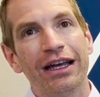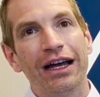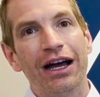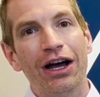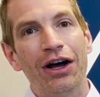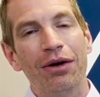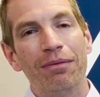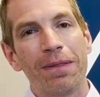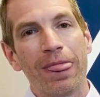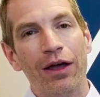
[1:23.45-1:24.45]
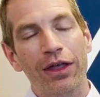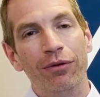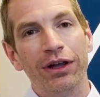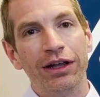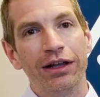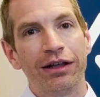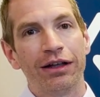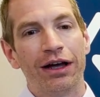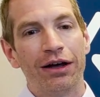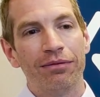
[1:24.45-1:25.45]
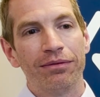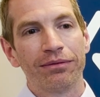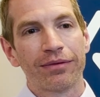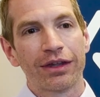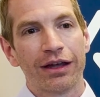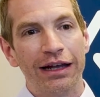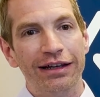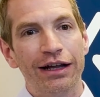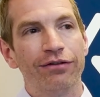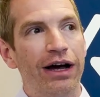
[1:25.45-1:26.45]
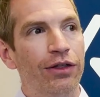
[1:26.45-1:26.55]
And then we identify